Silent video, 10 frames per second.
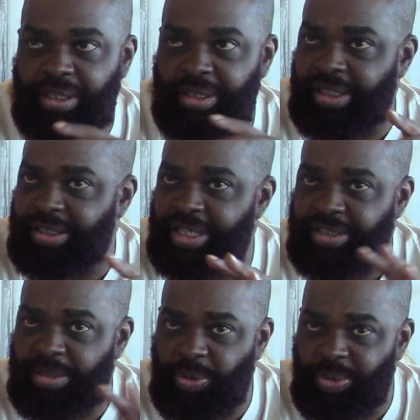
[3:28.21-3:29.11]

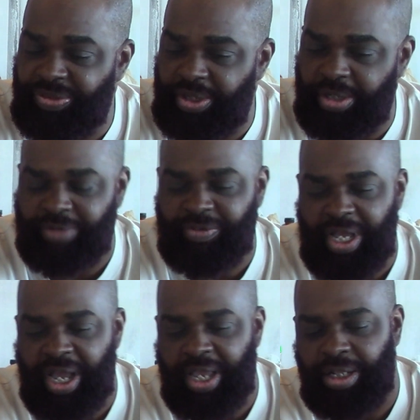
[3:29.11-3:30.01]
last time I went there, every
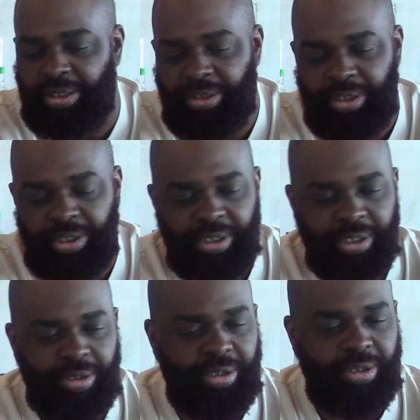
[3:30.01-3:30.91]
aisle.
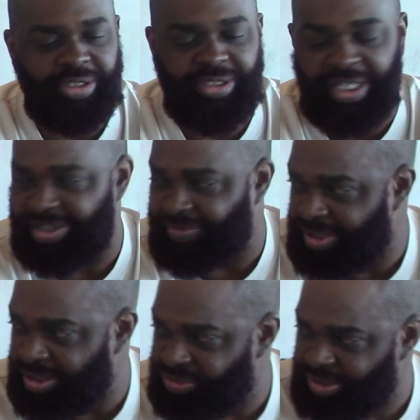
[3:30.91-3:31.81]
It's like a
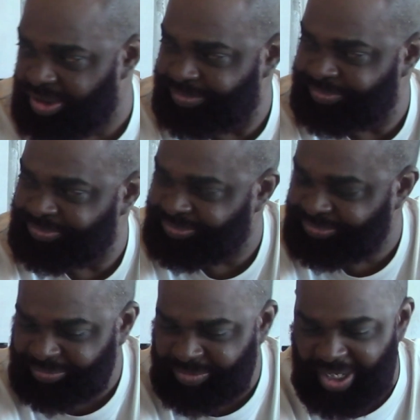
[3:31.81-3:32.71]
different country. Yeah,